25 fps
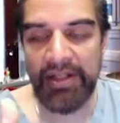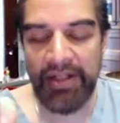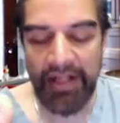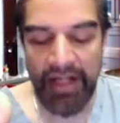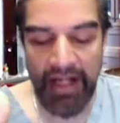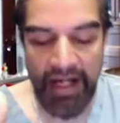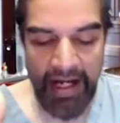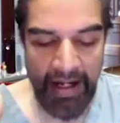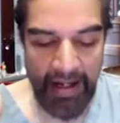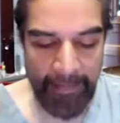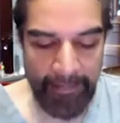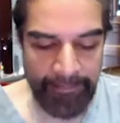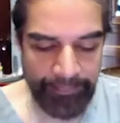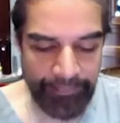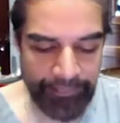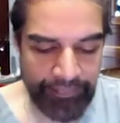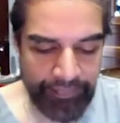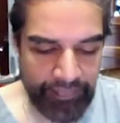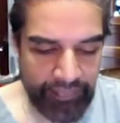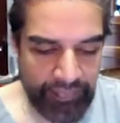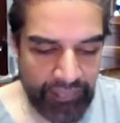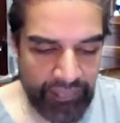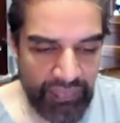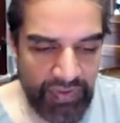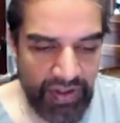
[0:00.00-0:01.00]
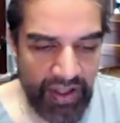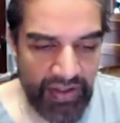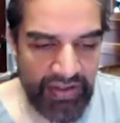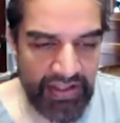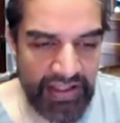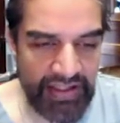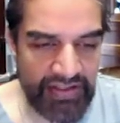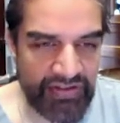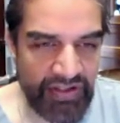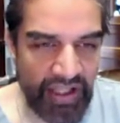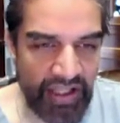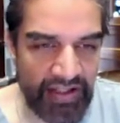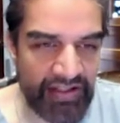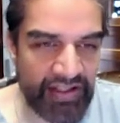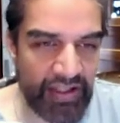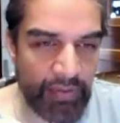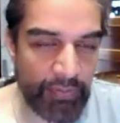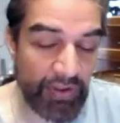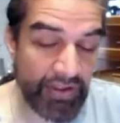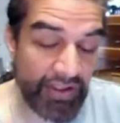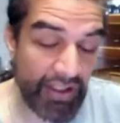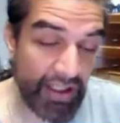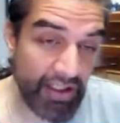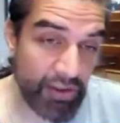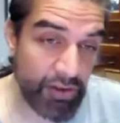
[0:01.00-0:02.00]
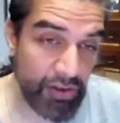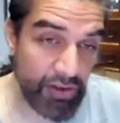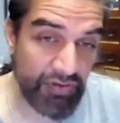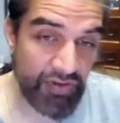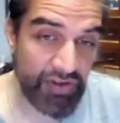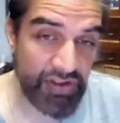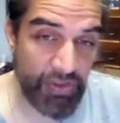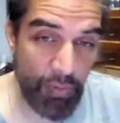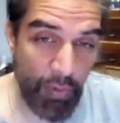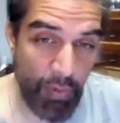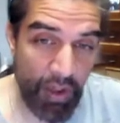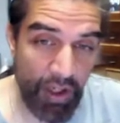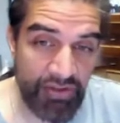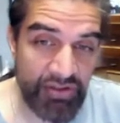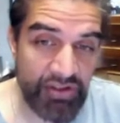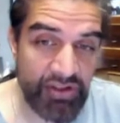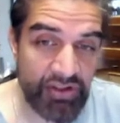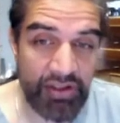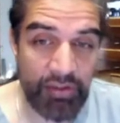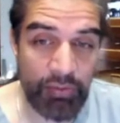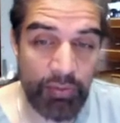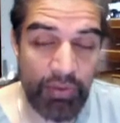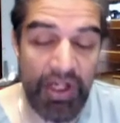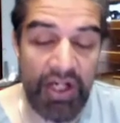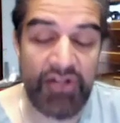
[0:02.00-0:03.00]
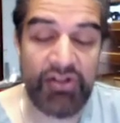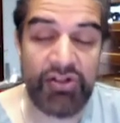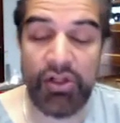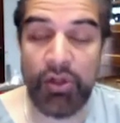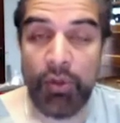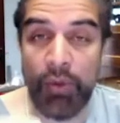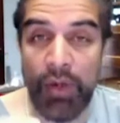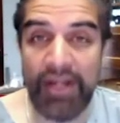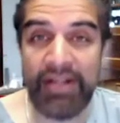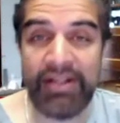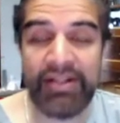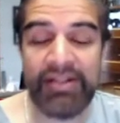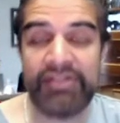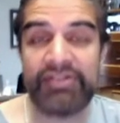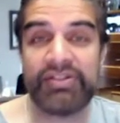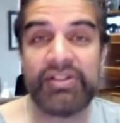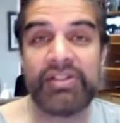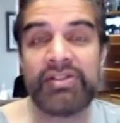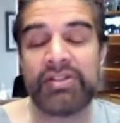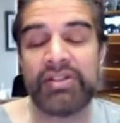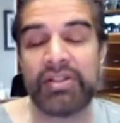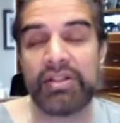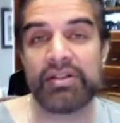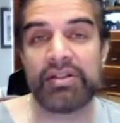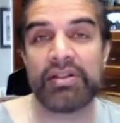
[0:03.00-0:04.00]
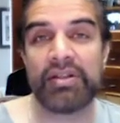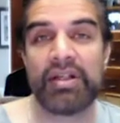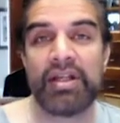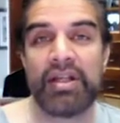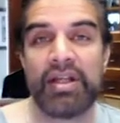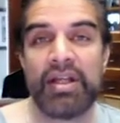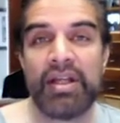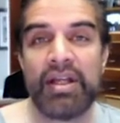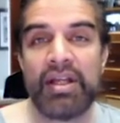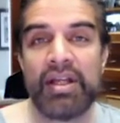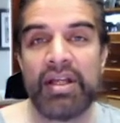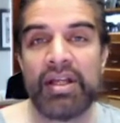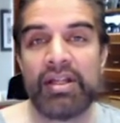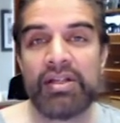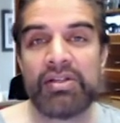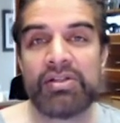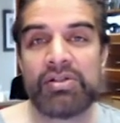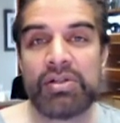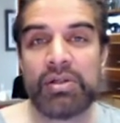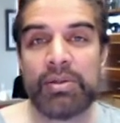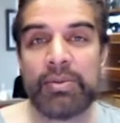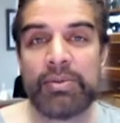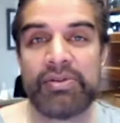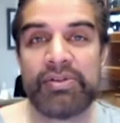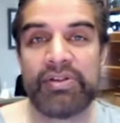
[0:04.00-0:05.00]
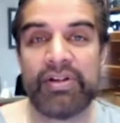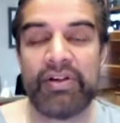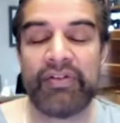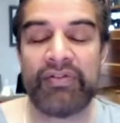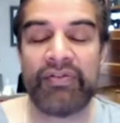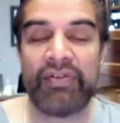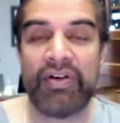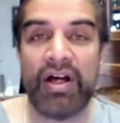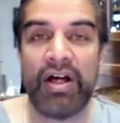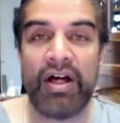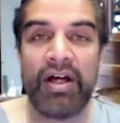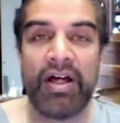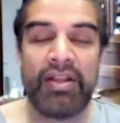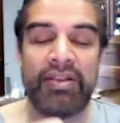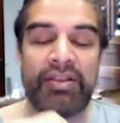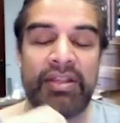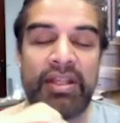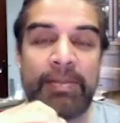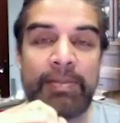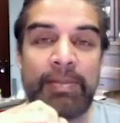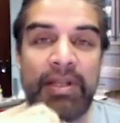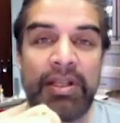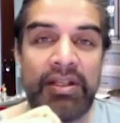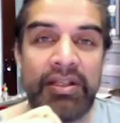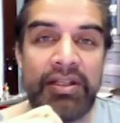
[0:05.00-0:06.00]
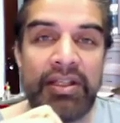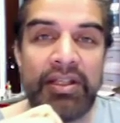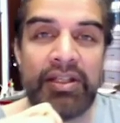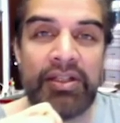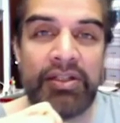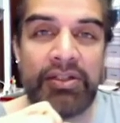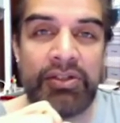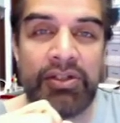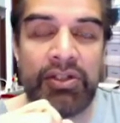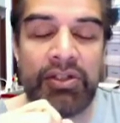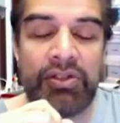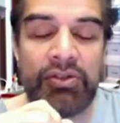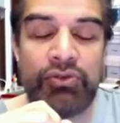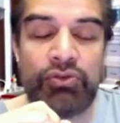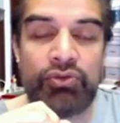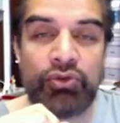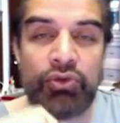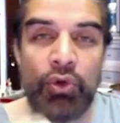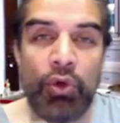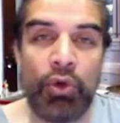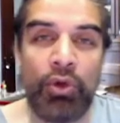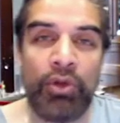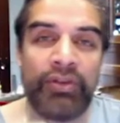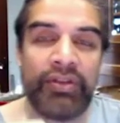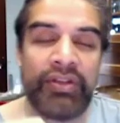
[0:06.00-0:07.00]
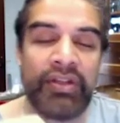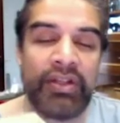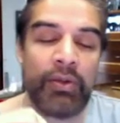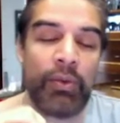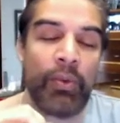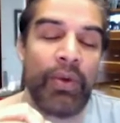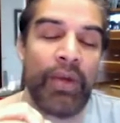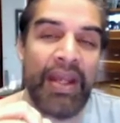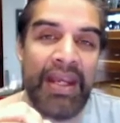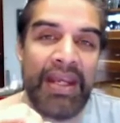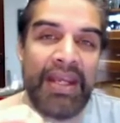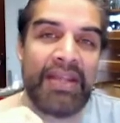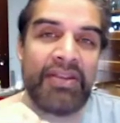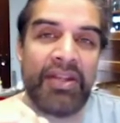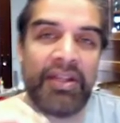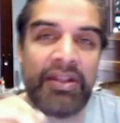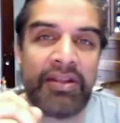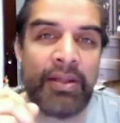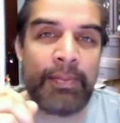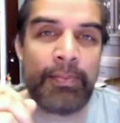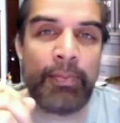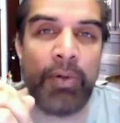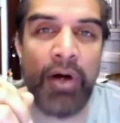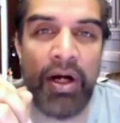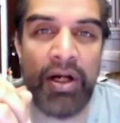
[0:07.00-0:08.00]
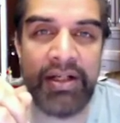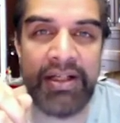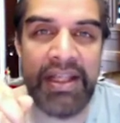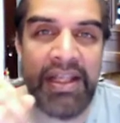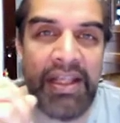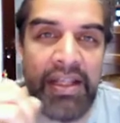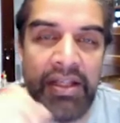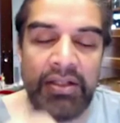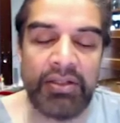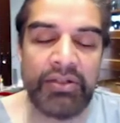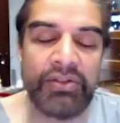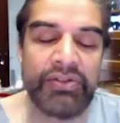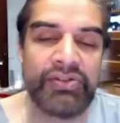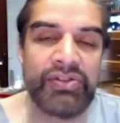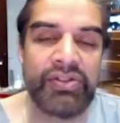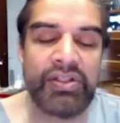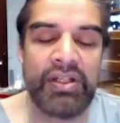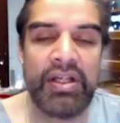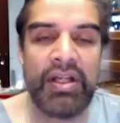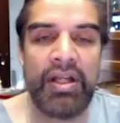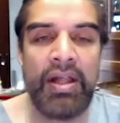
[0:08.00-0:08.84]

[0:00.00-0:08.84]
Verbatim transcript: um, the studies that were done at University of Washington were actually quite consistent in terms of uh, the ability to control the way that the body heals.